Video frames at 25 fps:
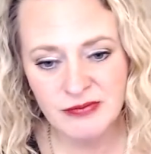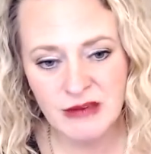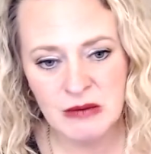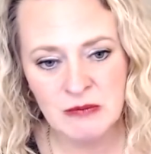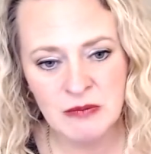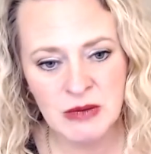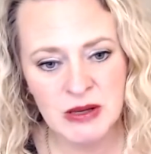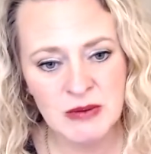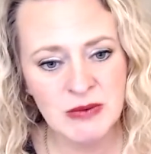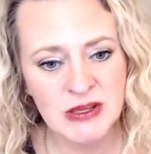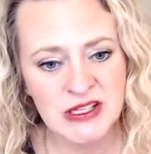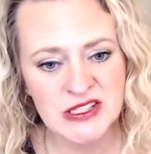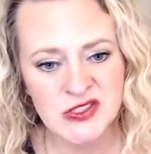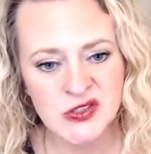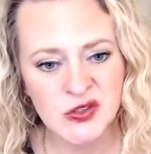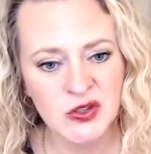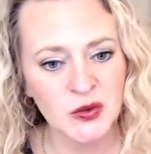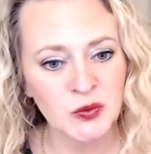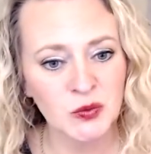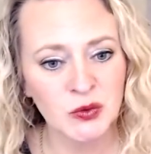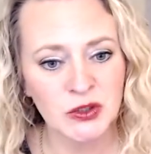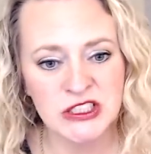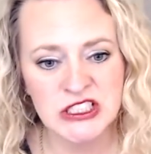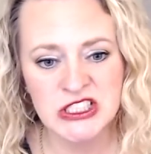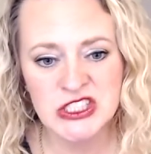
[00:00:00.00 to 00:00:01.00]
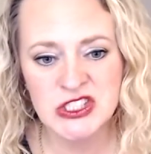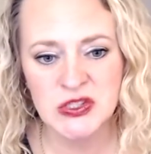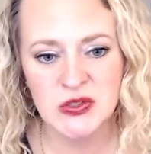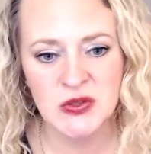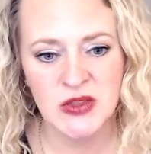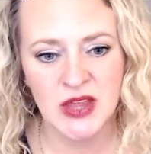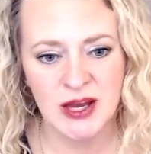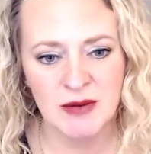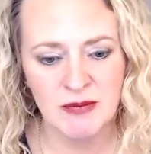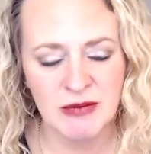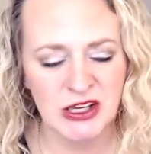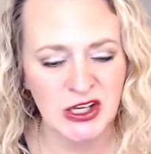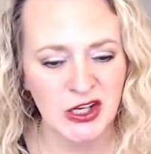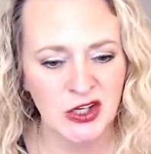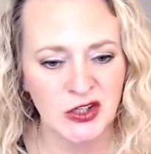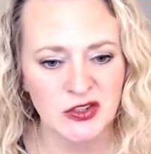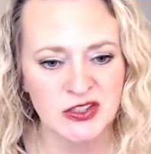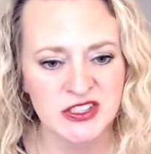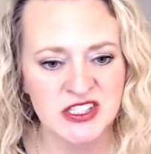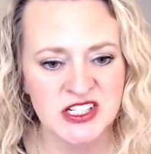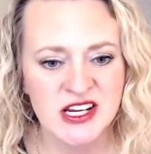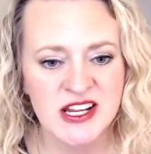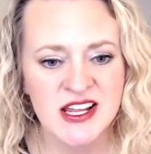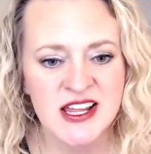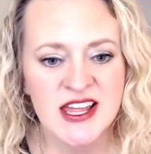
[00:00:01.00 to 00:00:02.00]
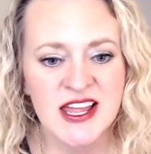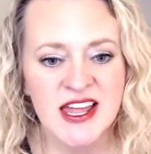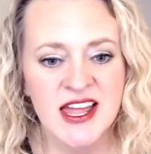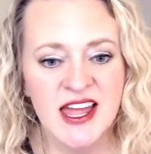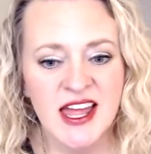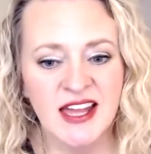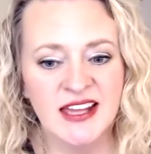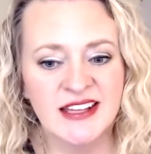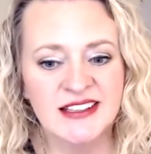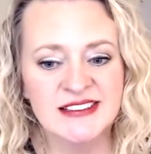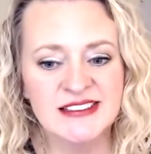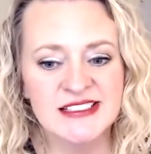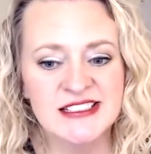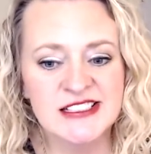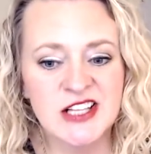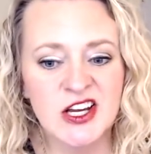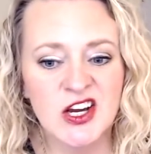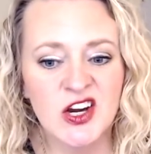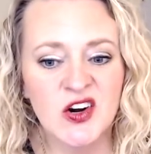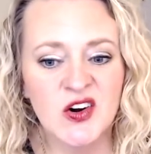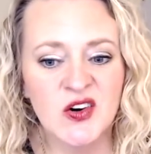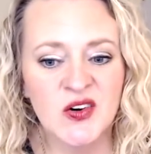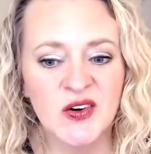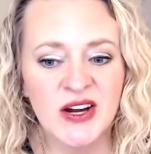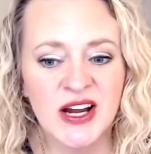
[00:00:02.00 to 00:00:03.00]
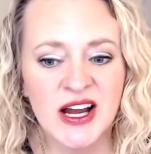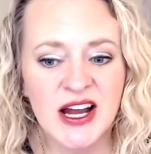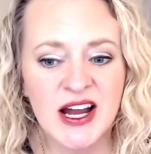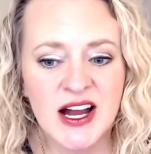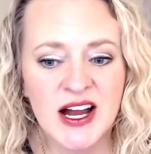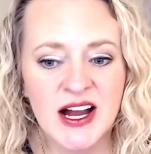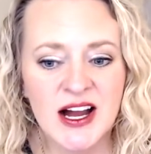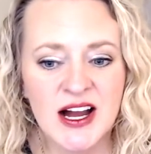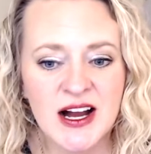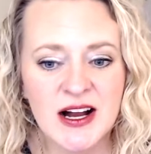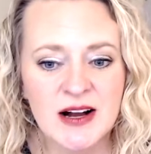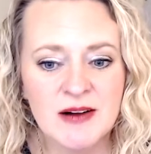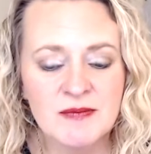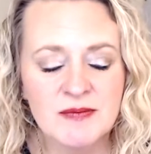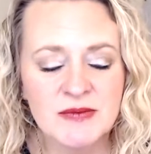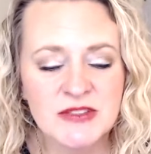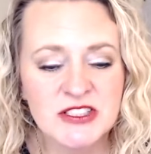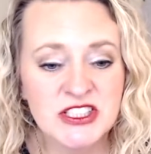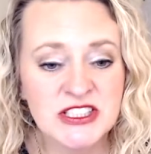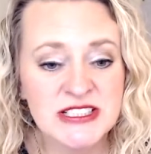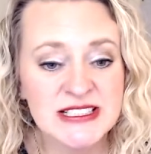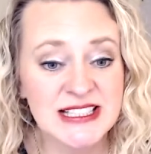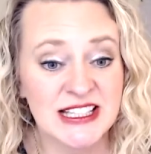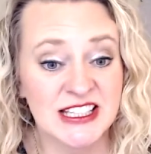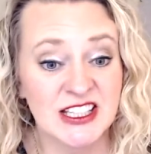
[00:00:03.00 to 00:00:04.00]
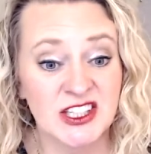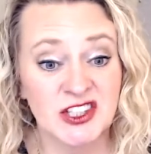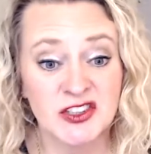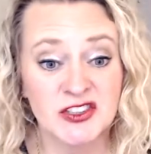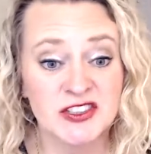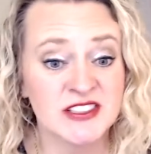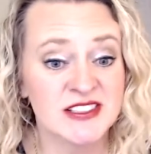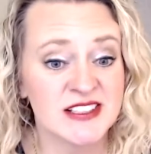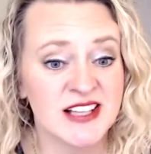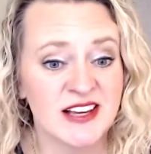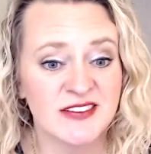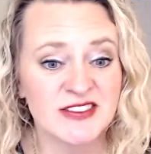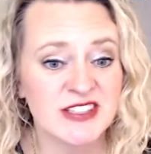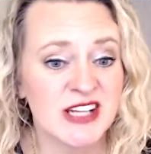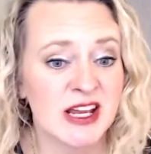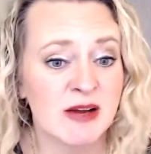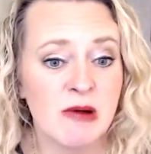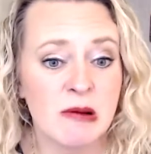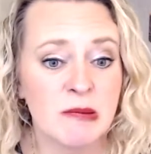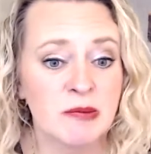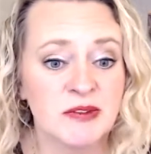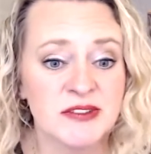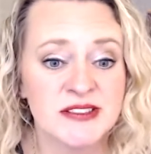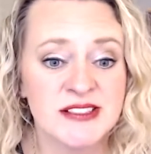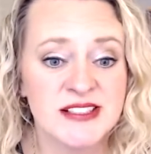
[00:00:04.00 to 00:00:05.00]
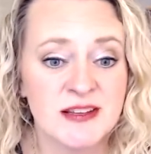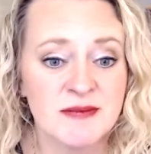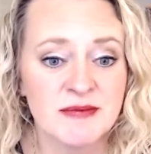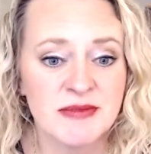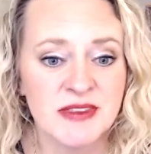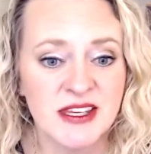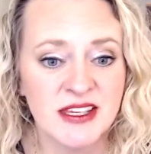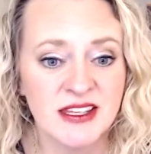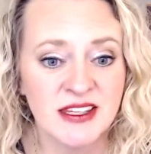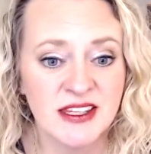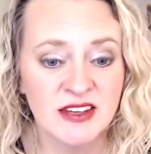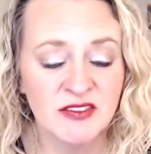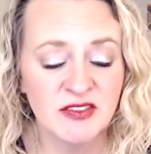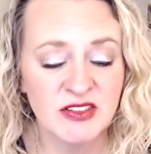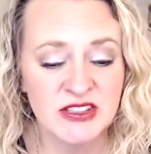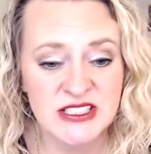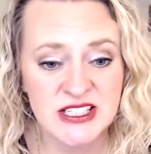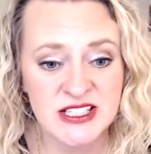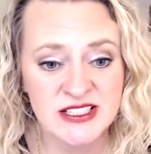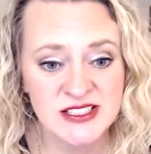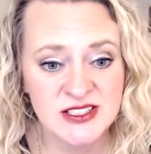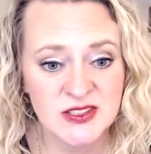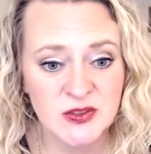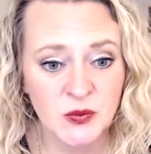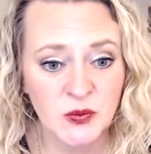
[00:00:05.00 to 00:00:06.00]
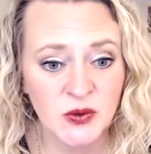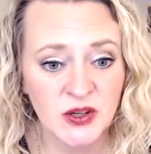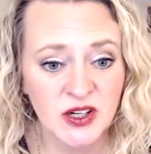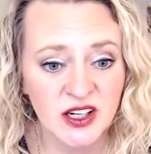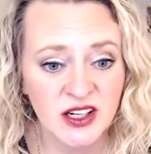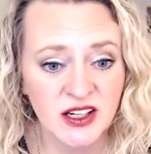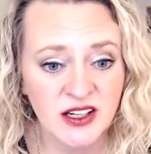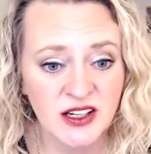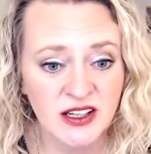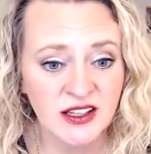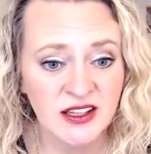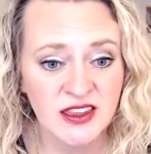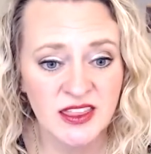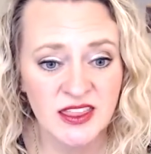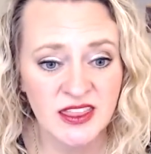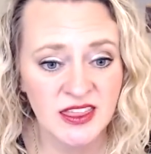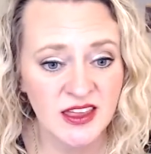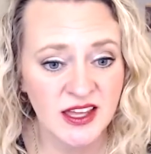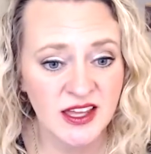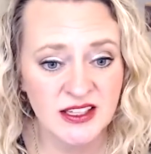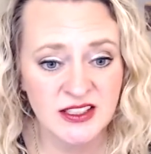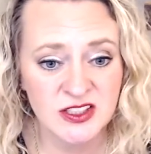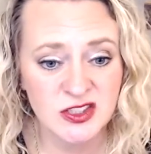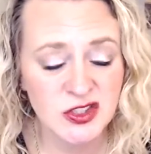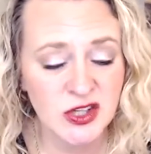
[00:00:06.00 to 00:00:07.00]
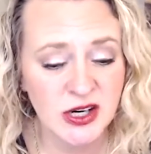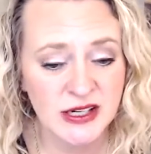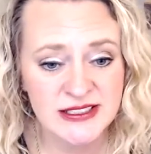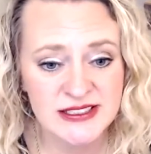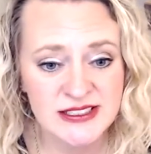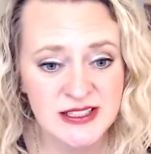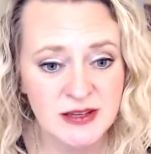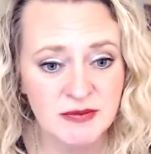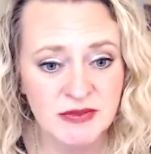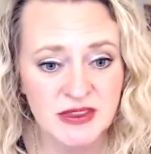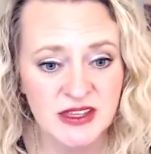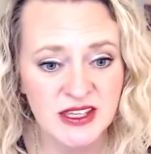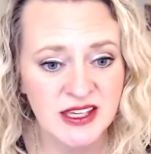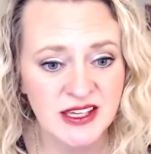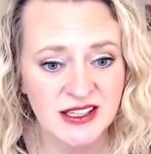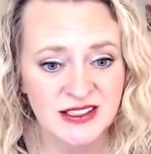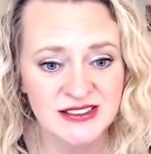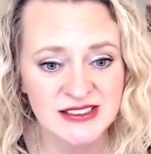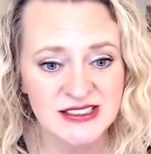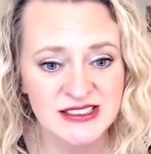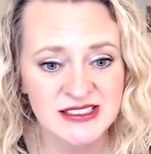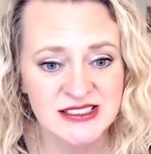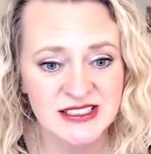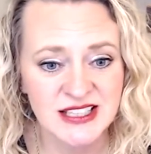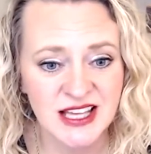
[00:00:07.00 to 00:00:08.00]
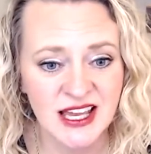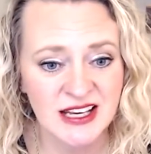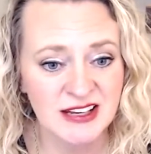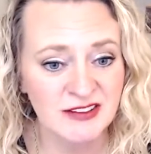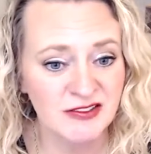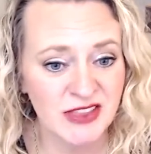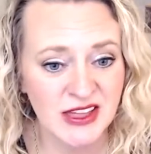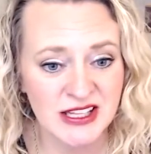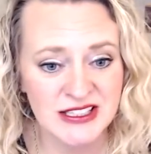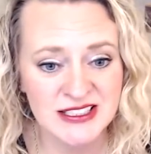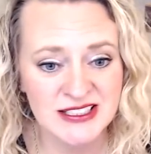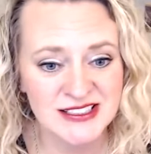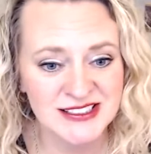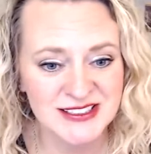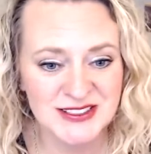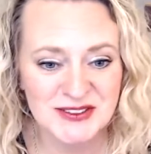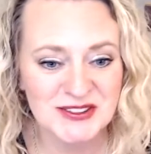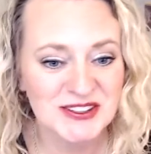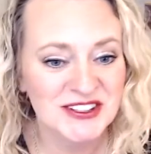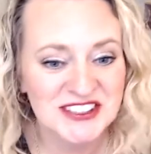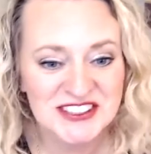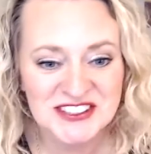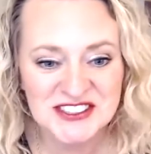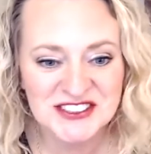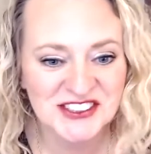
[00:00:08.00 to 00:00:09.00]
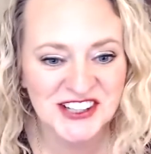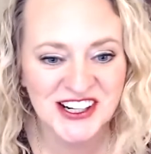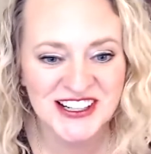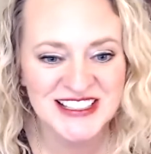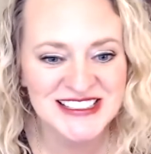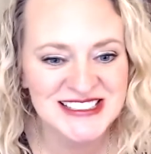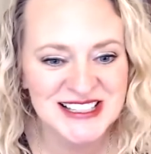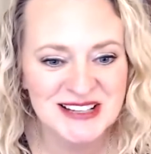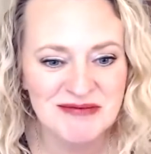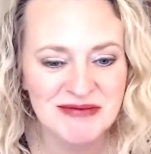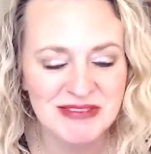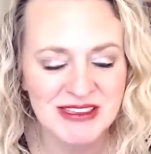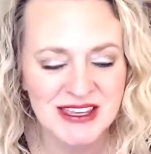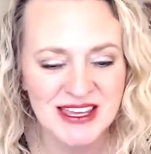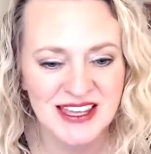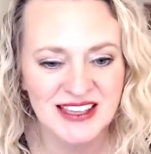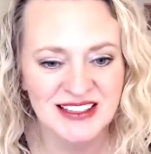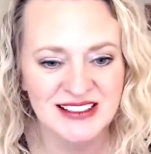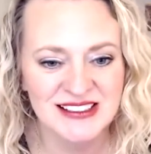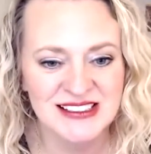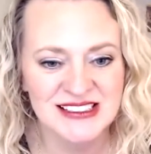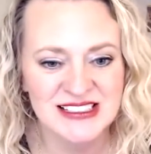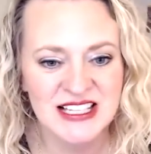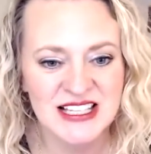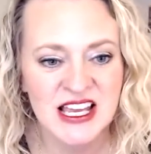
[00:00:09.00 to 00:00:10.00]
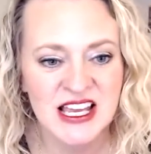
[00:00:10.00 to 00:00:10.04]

My mentor wouldn't do that, my coach. And so she's like, you just have to come up with something. If it doesn't work, then try something else. And if that doesn't work, try something else.